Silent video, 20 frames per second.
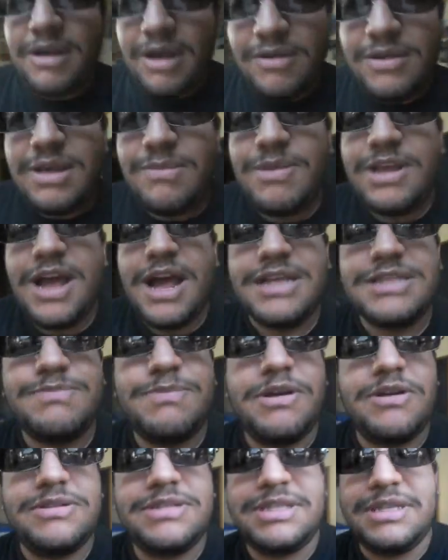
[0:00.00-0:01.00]
I'll keep you guys
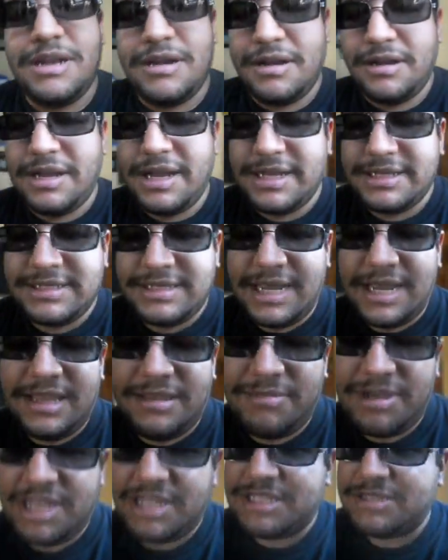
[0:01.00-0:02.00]
posted on next Dan
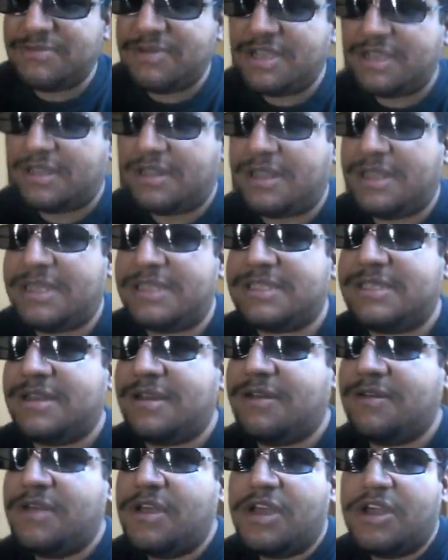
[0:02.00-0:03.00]
the Man's Weekly.
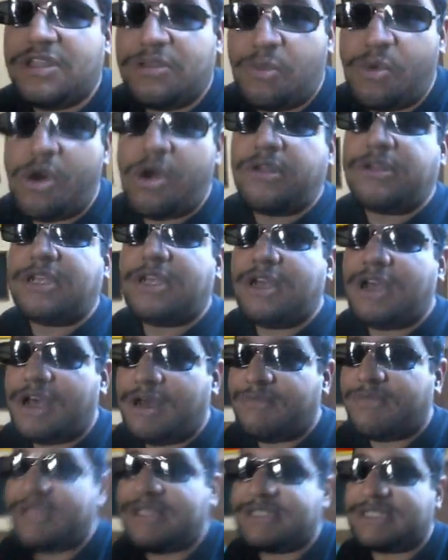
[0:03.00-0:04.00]
So the World
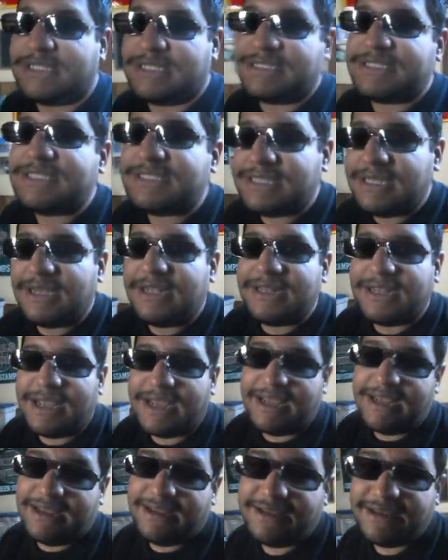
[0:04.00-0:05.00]
Cup is this
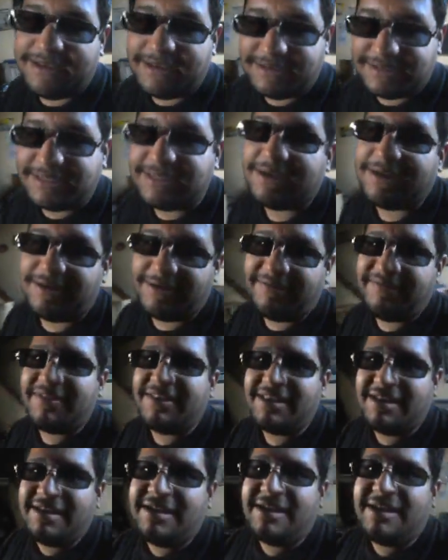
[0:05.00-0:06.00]
Sunday. So
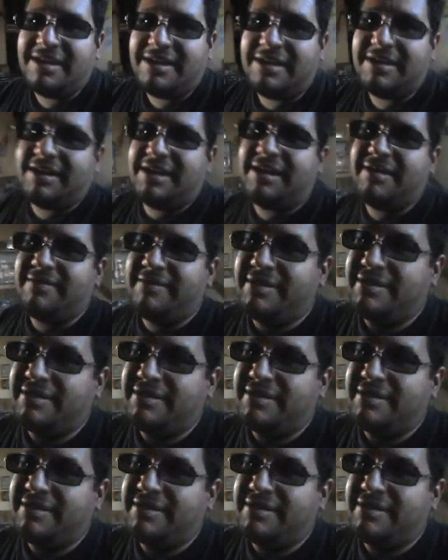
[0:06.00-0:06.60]
yeah.